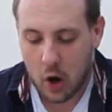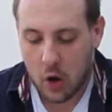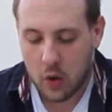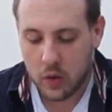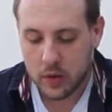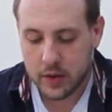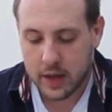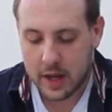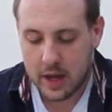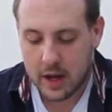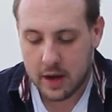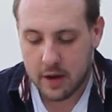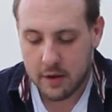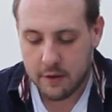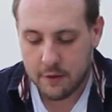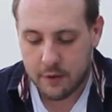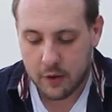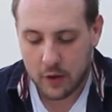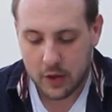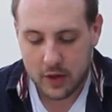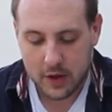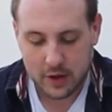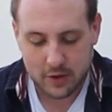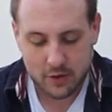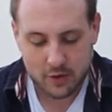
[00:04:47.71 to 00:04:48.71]
only
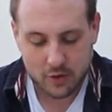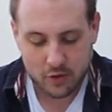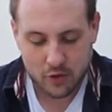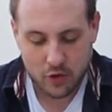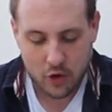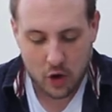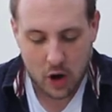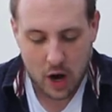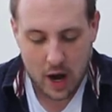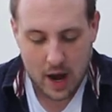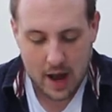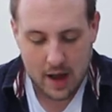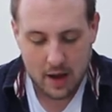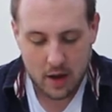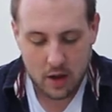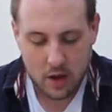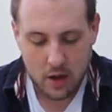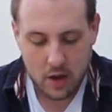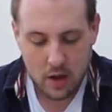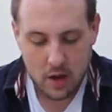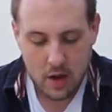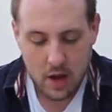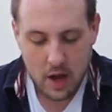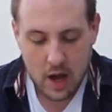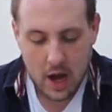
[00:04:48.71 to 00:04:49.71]
for this trial.